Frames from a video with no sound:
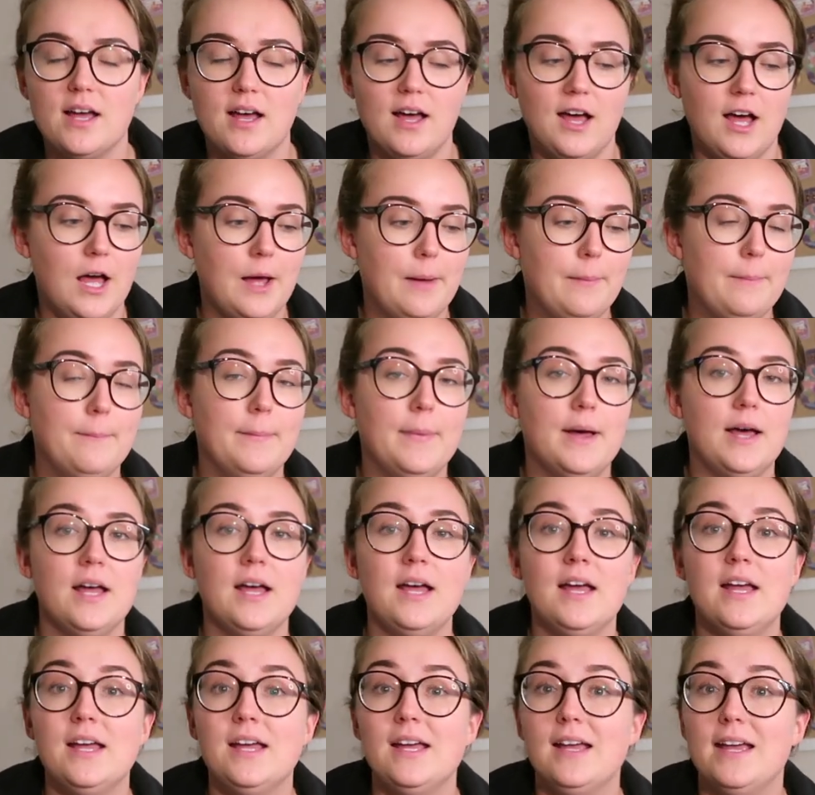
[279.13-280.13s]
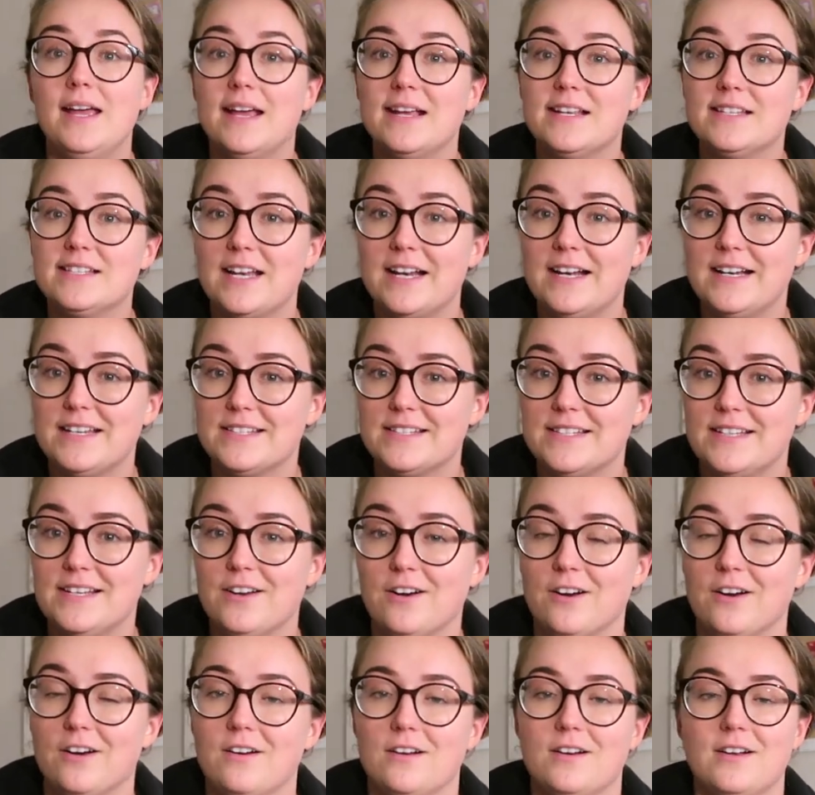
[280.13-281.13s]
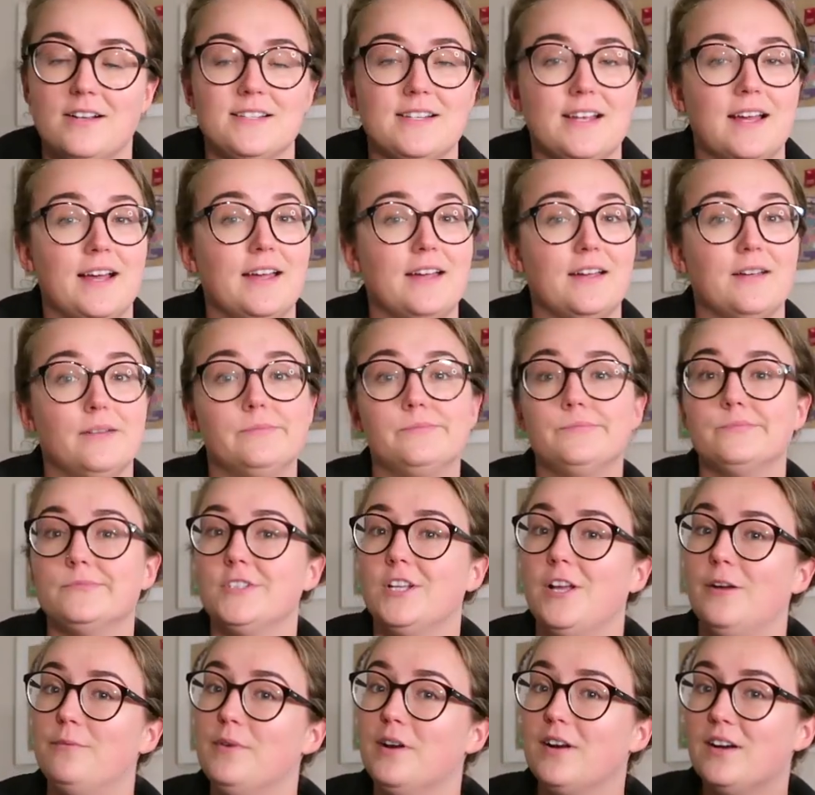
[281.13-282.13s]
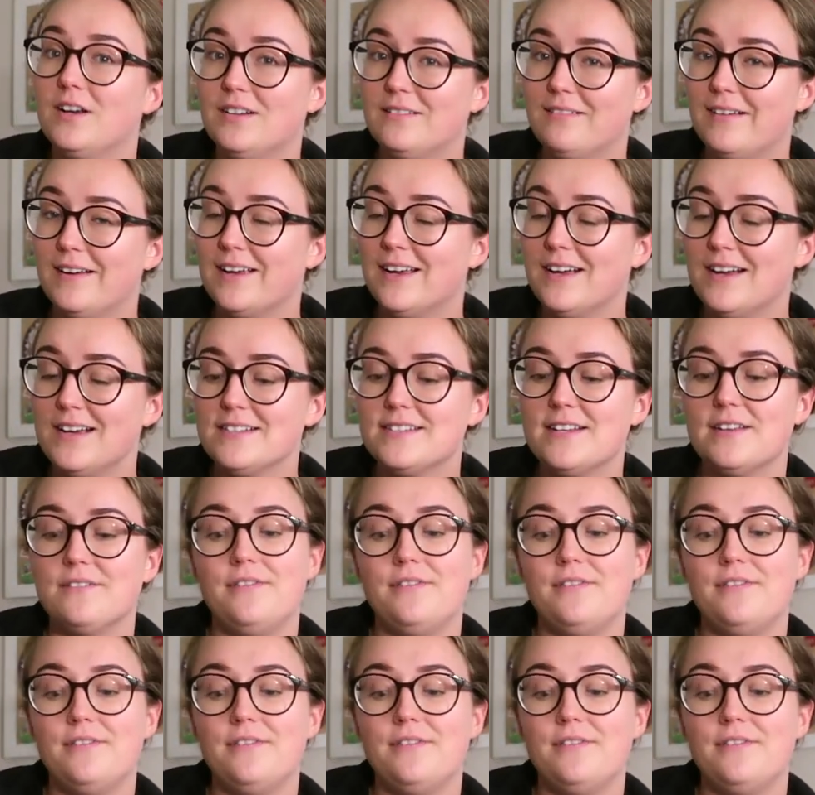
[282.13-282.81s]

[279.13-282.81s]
Um excited to see her because I'm not gonna lie guys,